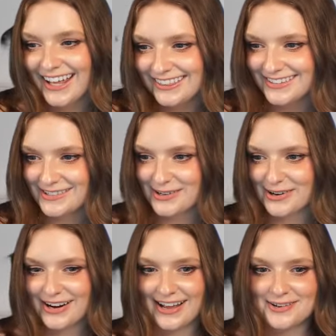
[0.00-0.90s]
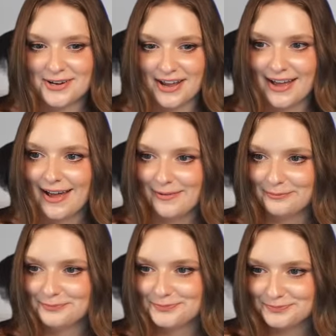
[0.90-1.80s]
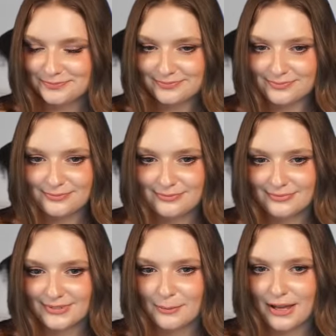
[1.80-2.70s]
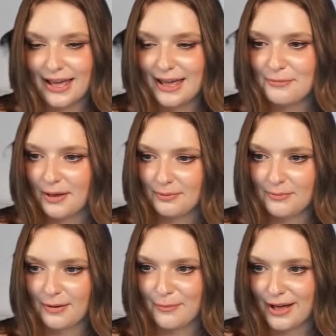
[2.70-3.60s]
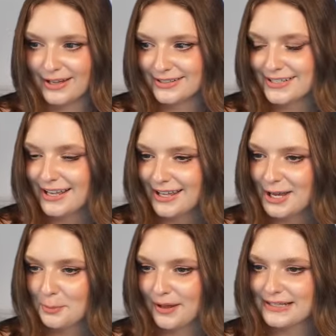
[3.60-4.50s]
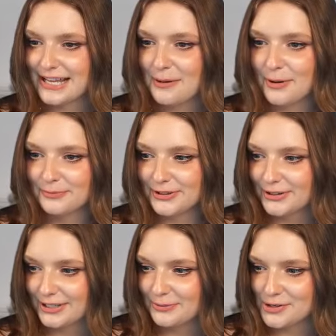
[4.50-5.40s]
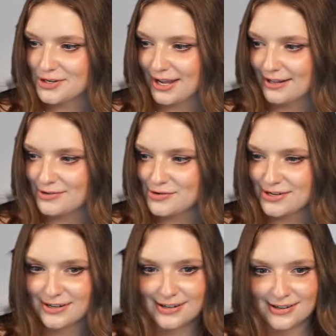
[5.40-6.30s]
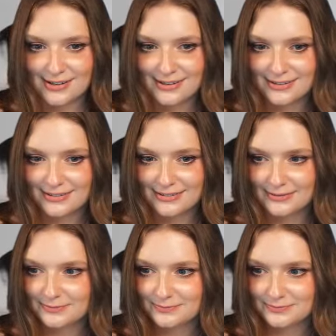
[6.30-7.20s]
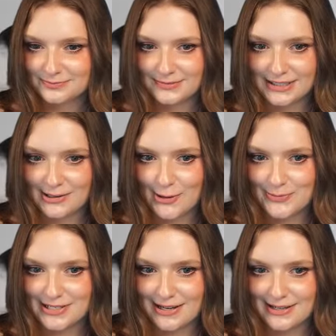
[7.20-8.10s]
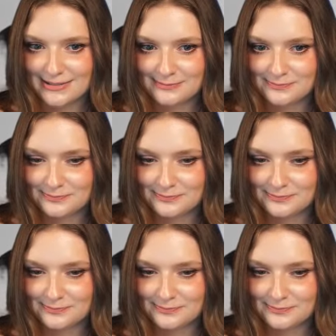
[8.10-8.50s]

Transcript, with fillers: at this current age I am. But hey, maybe my mind by the time I'm 30 will change. You know what I'm saying?